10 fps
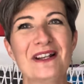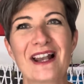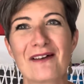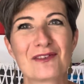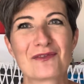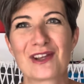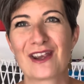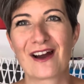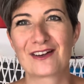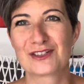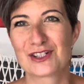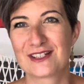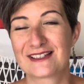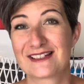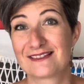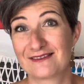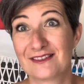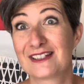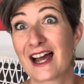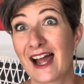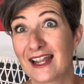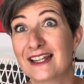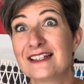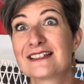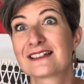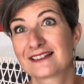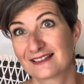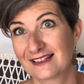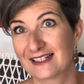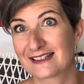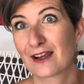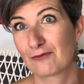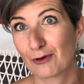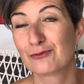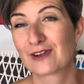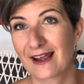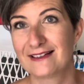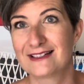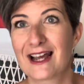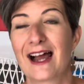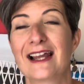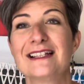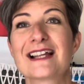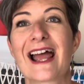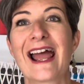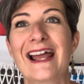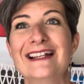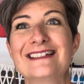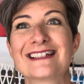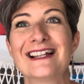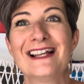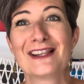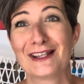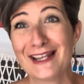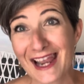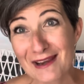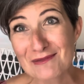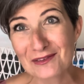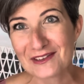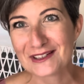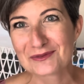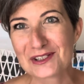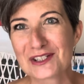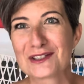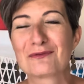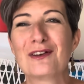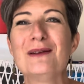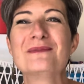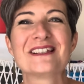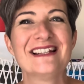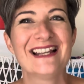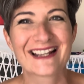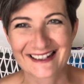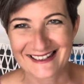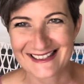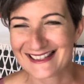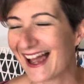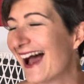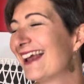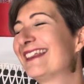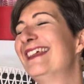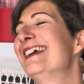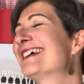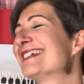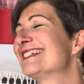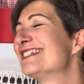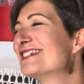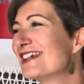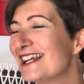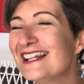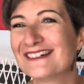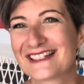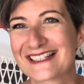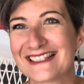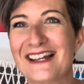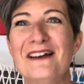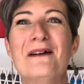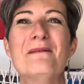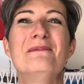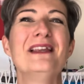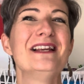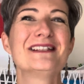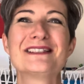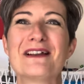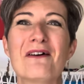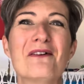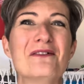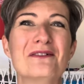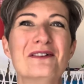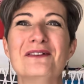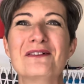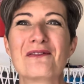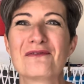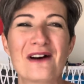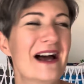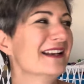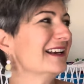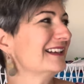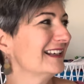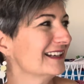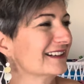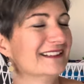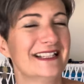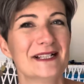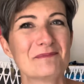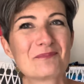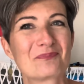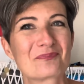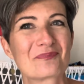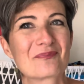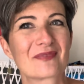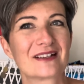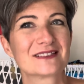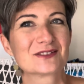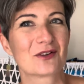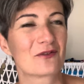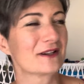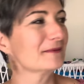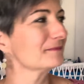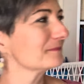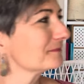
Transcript: love of the yarn she's died, that's her own hand died, and the name of it, which is Flimsy Knickers, I think it's genius. It's so, you know, fun and giggly. Sorry.